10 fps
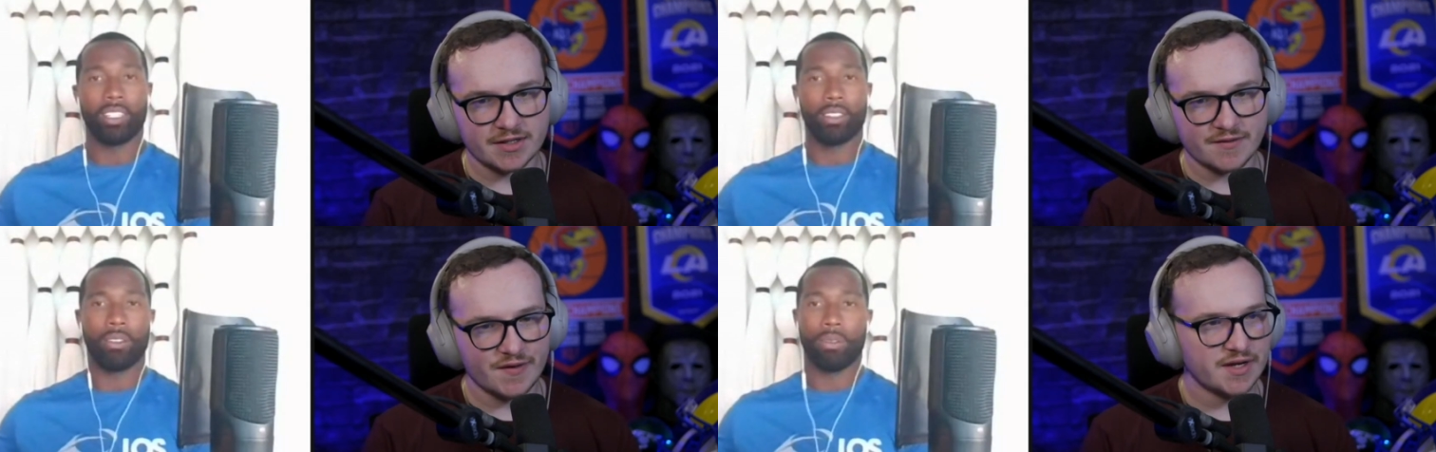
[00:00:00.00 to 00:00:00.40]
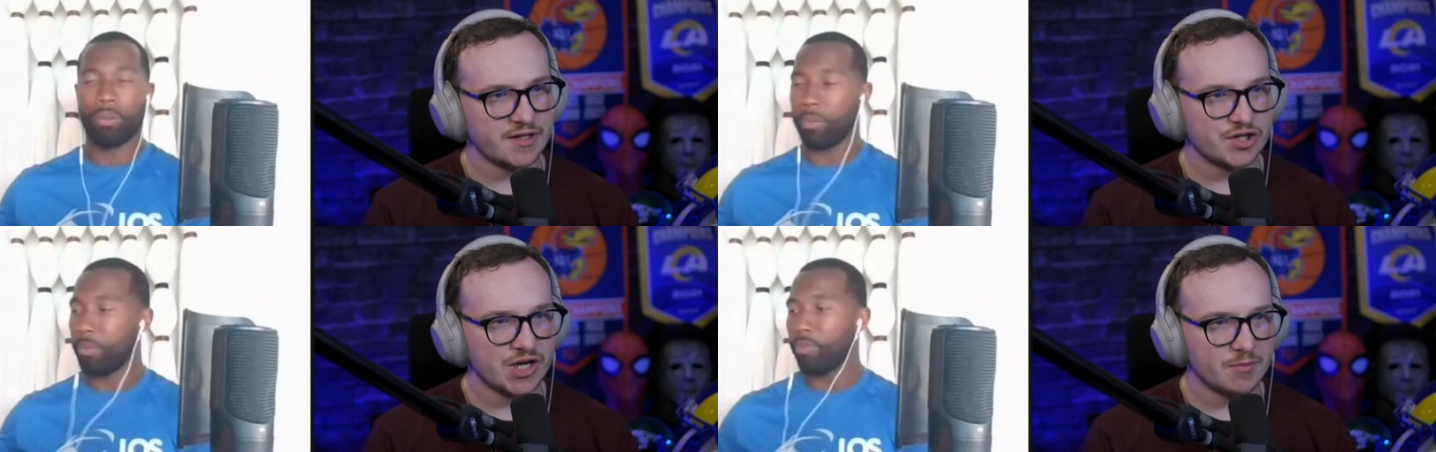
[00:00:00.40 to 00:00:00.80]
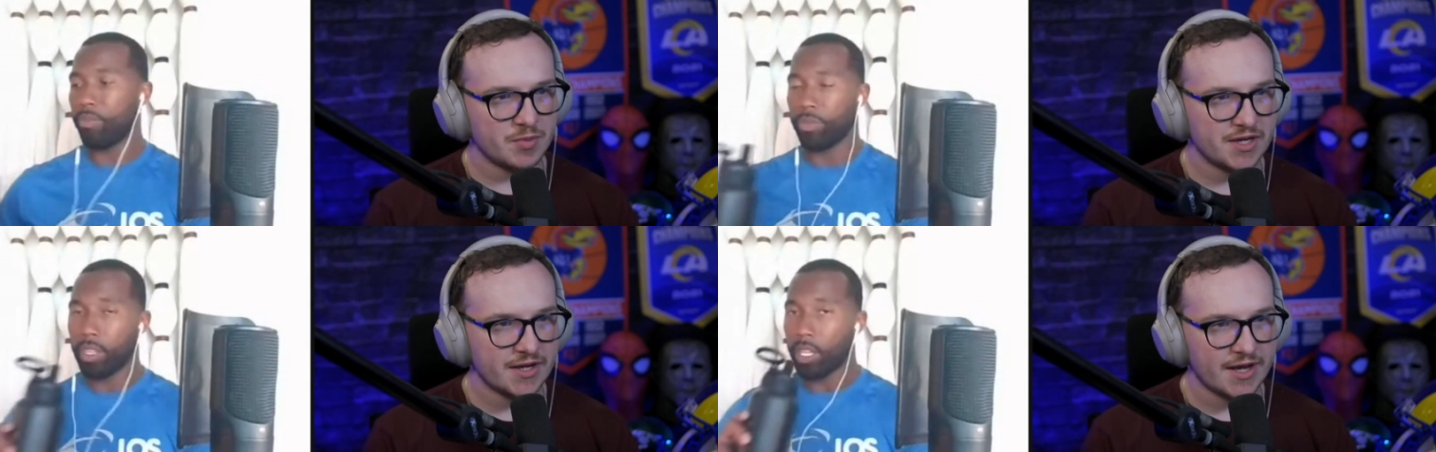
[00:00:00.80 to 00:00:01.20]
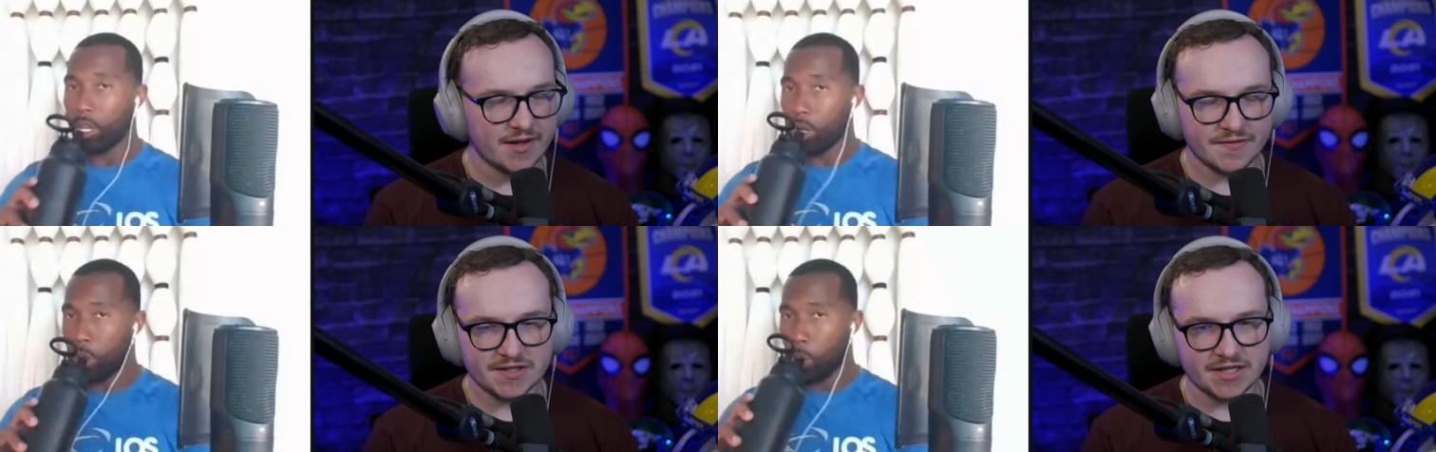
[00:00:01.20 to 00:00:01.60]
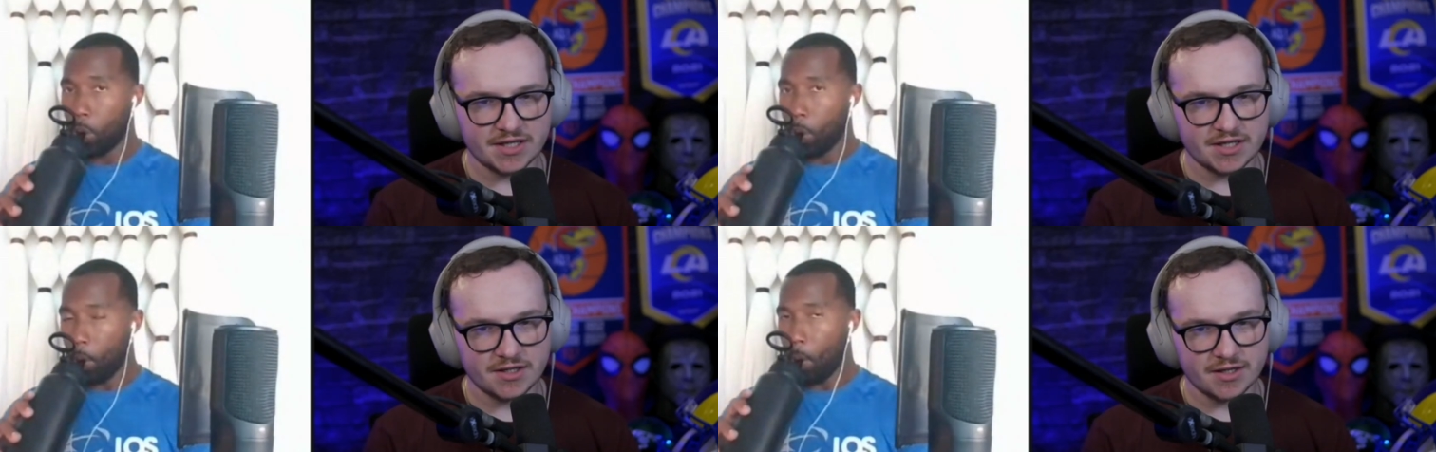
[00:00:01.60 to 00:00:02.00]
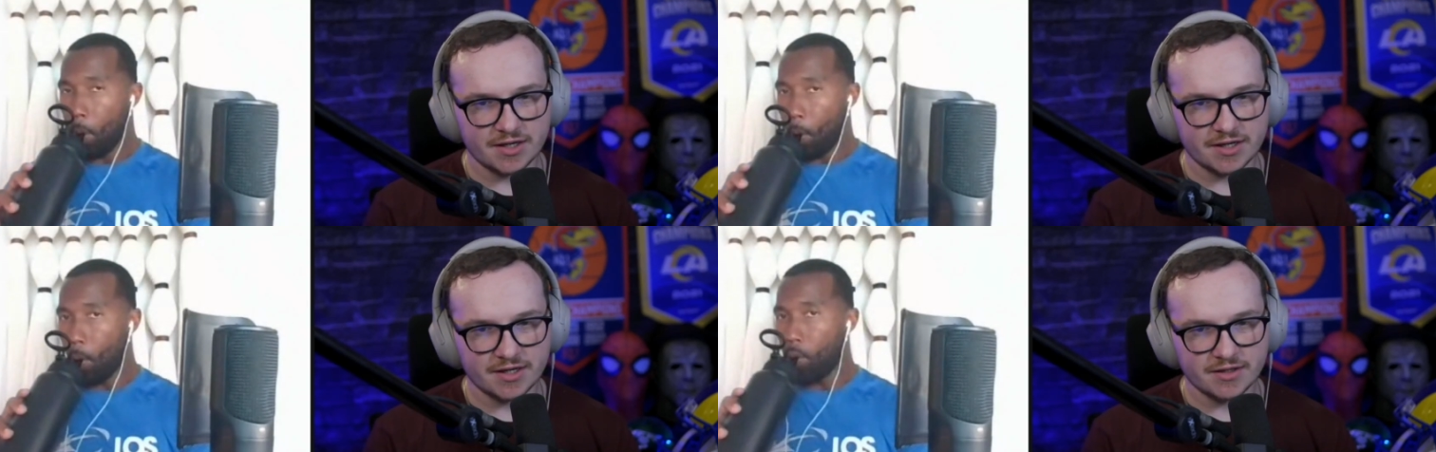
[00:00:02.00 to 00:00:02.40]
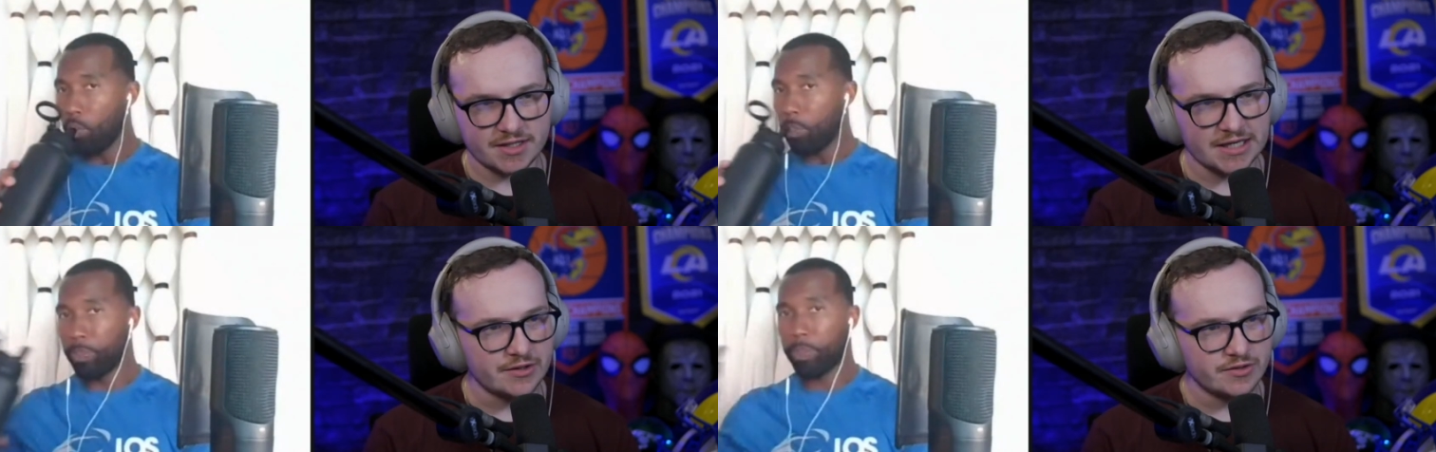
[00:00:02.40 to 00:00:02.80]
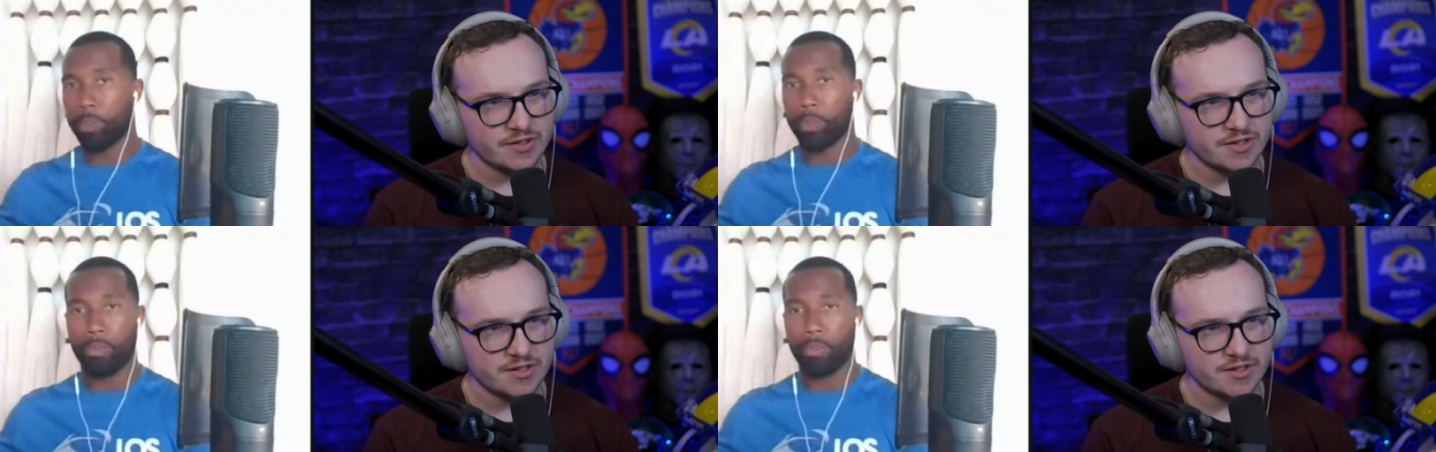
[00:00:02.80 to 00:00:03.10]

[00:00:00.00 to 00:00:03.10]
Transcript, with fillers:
Speaker 1: defending champion NFC uh, Eagles,